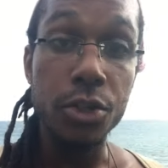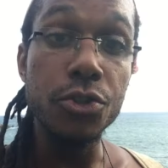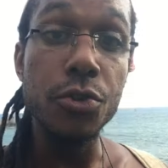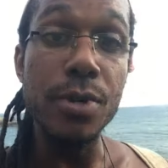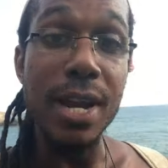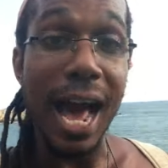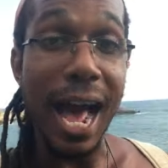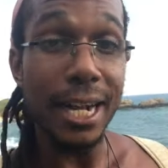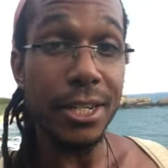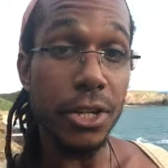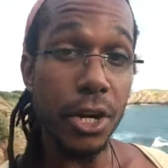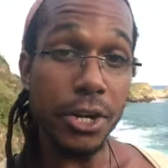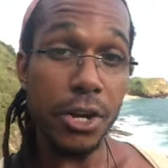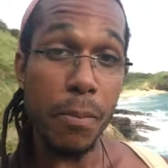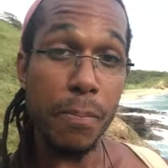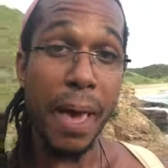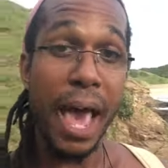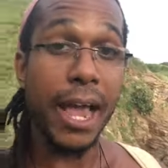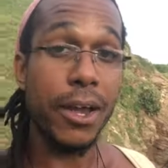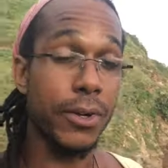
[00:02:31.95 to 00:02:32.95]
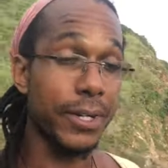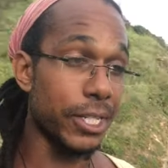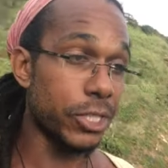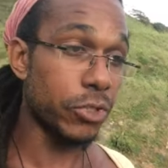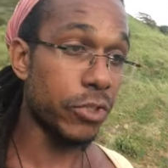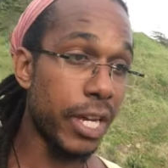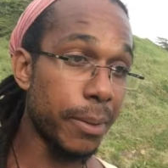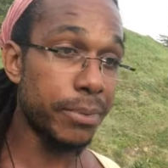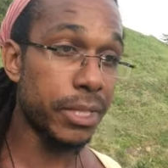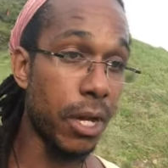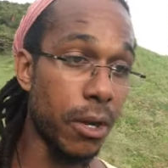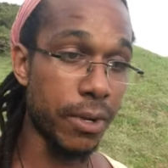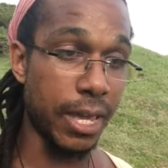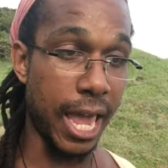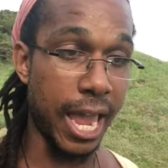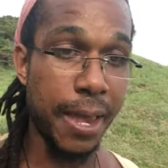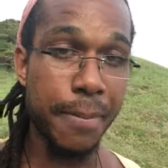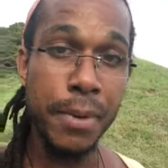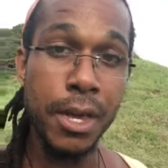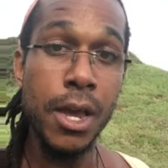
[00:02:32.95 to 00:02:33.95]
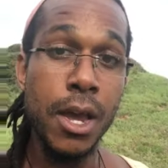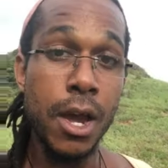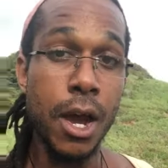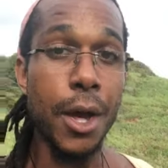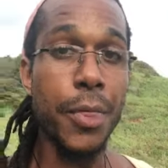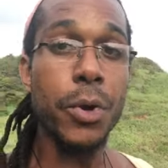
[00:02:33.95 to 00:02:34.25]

Do not turn your back on this crypto game.